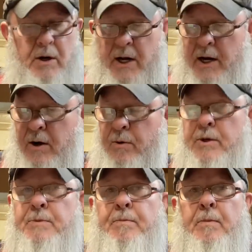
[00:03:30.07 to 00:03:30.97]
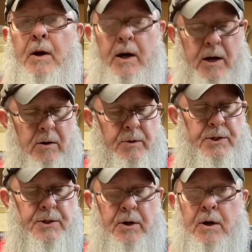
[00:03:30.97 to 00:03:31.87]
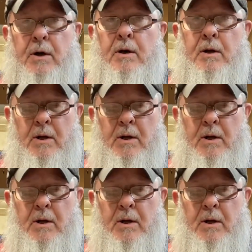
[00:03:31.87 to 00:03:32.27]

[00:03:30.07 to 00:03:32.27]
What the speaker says: I always start